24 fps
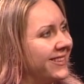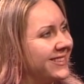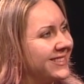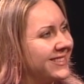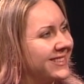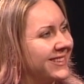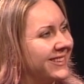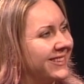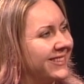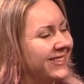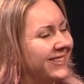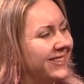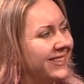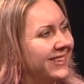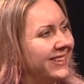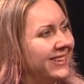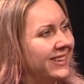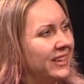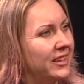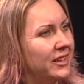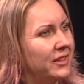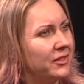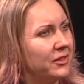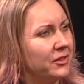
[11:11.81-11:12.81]
So
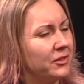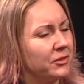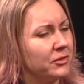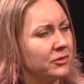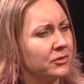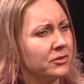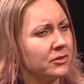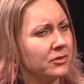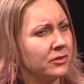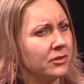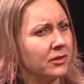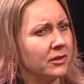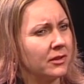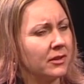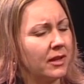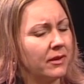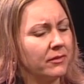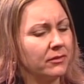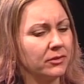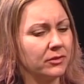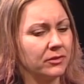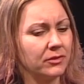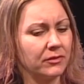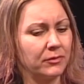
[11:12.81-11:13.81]
there's
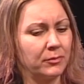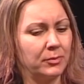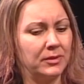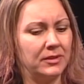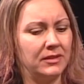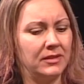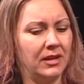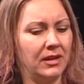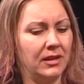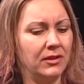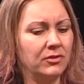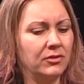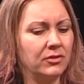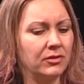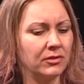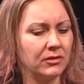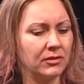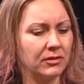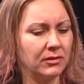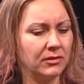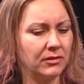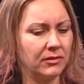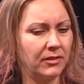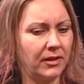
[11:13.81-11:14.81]
levels of potential